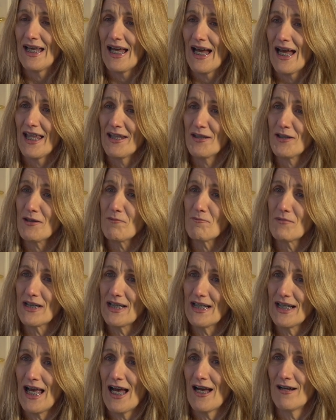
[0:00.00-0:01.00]
And then when he
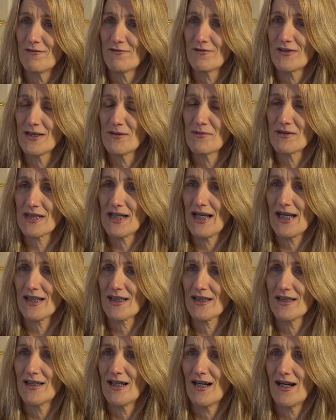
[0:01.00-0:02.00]
left, it was
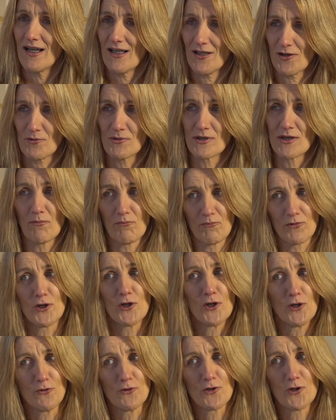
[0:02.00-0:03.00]
like there was a
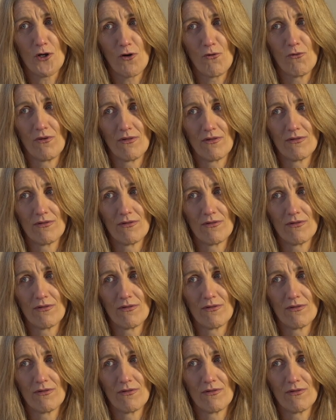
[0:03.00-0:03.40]
huge hole.